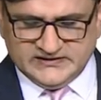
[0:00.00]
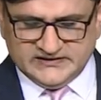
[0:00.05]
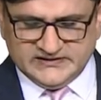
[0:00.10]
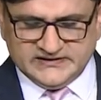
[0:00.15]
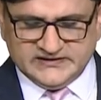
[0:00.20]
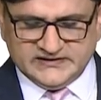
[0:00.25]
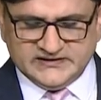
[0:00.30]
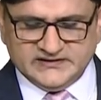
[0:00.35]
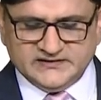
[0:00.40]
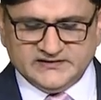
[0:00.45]

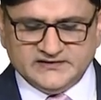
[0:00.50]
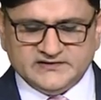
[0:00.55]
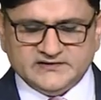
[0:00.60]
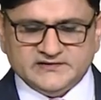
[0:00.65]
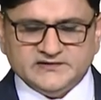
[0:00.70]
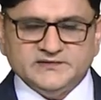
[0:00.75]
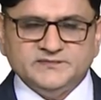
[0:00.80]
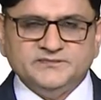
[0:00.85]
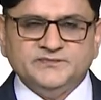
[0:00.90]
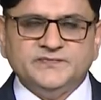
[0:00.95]
and
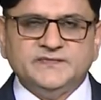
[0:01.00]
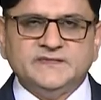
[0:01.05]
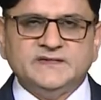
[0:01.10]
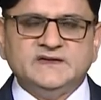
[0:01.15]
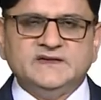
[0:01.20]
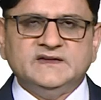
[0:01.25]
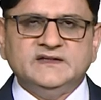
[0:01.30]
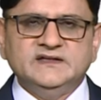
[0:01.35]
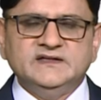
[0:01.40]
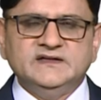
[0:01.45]
uh,
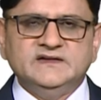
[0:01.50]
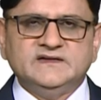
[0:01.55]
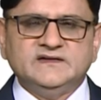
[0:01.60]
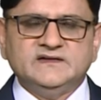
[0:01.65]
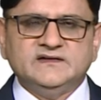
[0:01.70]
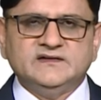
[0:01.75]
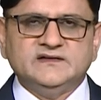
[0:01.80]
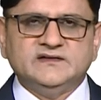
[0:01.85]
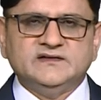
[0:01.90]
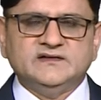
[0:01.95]

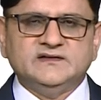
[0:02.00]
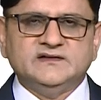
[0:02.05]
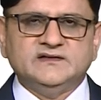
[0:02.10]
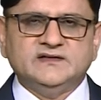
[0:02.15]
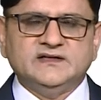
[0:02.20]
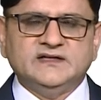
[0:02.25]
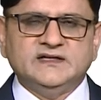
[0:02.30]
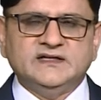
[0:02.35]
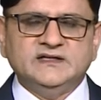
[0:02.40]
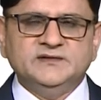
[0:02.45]
these
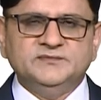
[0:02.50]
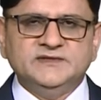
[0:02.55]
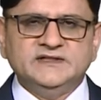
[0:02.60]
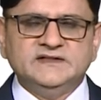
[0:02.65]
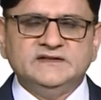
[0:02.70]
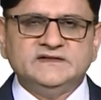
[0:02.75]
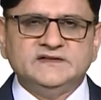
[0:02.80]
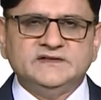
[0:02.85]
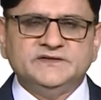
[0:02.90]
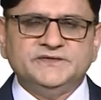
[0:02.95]

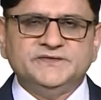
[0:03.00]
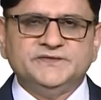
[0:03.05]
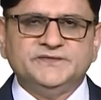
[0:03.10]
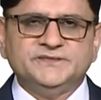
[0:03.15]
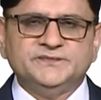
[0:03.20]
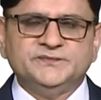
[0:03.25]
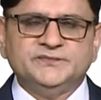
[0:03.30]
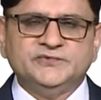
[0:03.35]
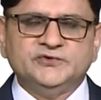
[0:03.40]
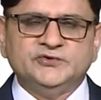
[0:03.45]
elements of
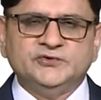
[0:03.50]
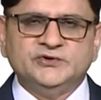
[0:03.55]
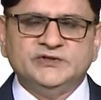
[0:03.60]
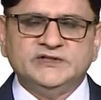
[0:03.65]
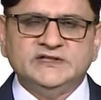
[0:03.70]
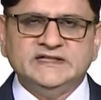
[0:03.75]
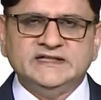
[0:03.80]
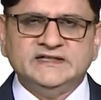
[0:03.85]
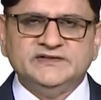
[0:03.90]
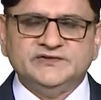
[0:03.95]

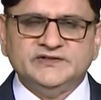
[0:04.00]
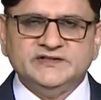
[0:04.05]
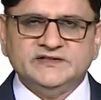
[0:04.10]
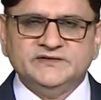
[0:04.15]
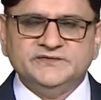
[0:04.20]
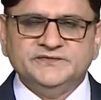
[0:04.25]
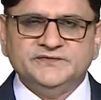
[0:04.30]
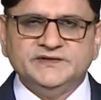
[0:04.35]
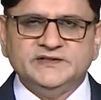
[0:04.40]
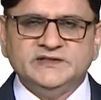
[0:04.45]
Oral and
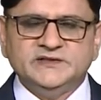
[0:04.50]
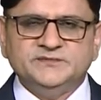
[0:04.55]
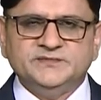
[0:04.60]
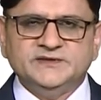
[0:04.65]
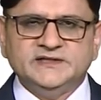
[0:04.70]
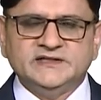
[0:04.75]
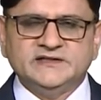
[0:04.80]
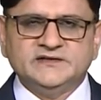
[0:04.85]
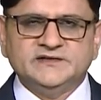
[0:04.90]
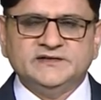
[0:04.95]
written
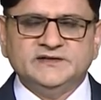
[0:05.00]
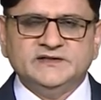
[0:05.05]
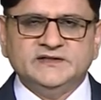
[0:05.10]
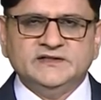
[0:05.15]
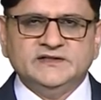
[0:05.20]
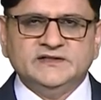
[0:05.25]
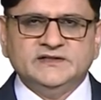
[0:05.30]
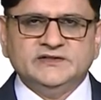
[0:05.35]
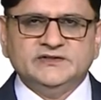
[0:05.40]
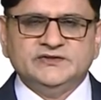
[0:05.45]
feedback
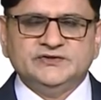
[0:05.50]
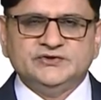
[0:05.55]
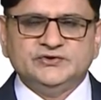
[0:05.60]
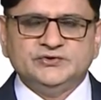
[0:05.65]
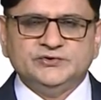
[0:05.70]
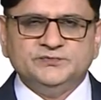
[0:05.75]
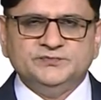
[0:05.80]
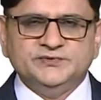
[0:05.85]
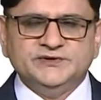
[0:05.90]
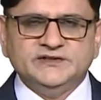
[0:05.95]

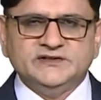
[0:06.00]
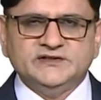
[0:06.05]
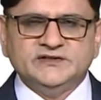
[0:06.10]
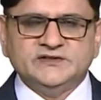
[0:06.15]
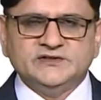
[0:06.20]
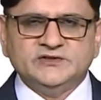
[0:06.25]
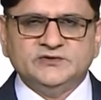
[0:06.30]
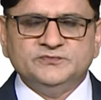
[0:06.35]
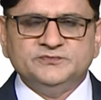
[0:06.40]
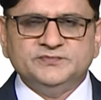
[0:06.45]
should be
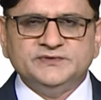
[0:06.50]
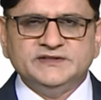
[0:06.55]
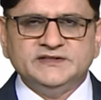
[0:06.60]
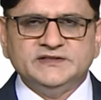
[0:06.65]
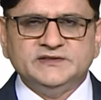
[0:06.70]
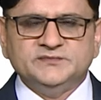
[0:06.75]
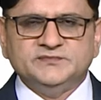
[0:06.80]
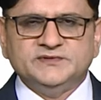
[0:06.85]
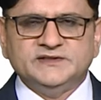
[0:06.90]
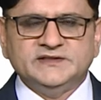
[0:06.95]

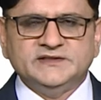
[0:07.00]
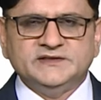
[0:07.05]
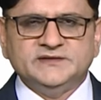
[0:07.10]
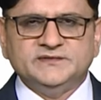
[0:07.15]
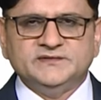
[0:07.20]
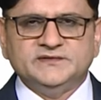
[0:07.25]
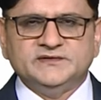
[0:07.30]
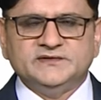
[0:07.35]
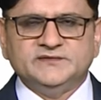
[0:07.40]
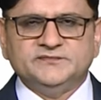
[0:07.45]
accompanied
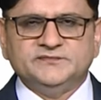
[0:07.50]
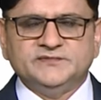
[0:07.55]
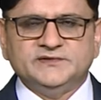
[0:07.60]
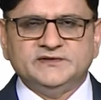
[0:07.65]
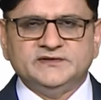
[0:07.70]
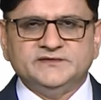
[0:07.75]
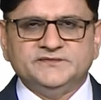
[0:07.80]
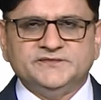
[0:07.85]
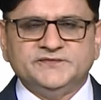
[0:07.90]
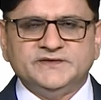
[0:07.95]
by
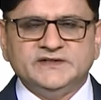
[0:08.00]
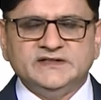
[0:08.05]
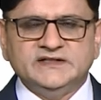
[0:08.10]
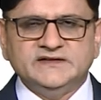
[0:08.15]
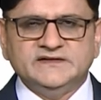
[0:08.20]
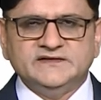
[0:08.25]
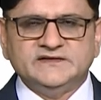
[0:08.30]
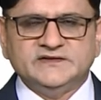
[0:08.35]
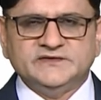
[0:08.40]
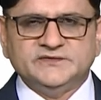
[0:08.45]

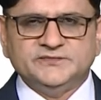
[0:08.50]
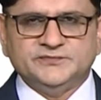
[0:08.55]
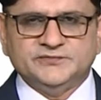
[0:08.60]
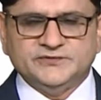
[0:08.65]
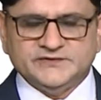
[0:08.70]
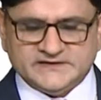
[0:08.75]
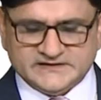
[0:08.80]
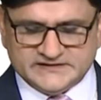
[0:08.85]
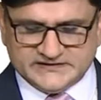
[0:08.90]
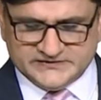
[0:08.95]
feelings of
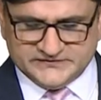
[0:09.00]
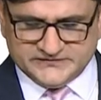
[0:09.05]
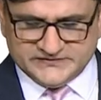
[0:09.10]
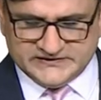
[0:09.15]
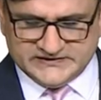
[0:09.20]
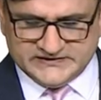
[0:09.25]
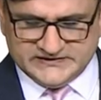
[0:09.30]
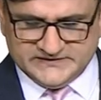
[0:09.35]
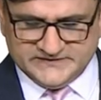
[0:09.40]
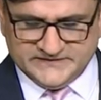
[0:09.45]

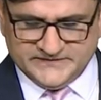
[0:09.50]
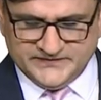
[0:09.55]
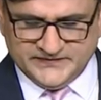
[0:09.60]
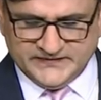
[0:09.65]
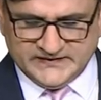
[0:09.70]
positivity,